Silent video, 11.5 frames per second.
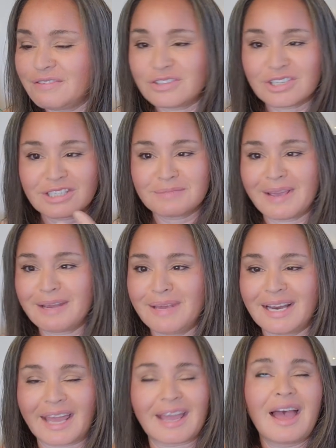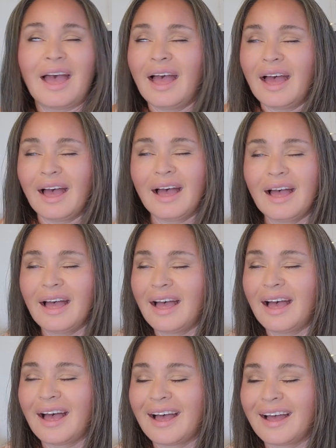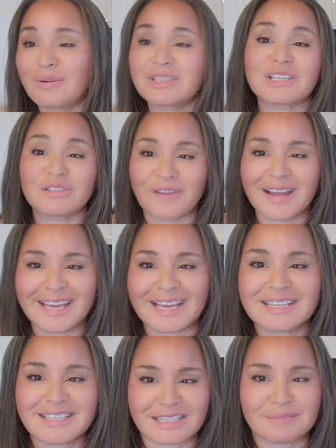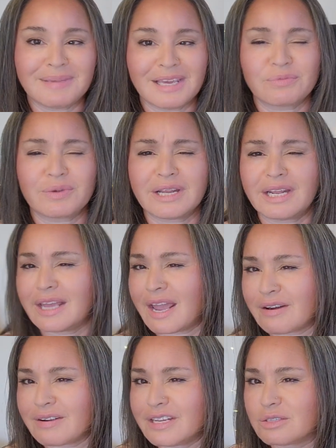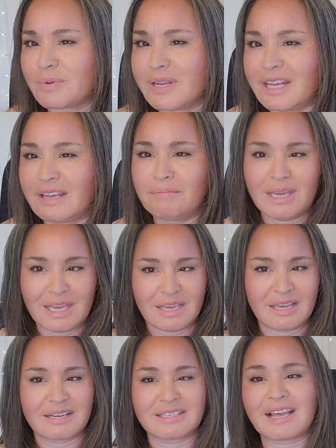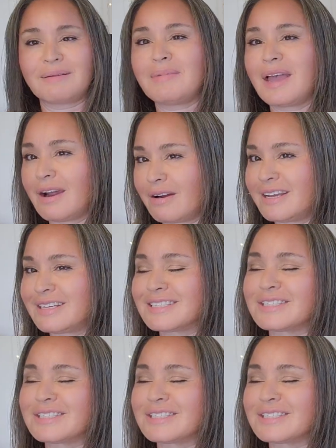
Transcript: He just made me like, ah, which is funny because it's me reading Aries reading me because I'm Aries.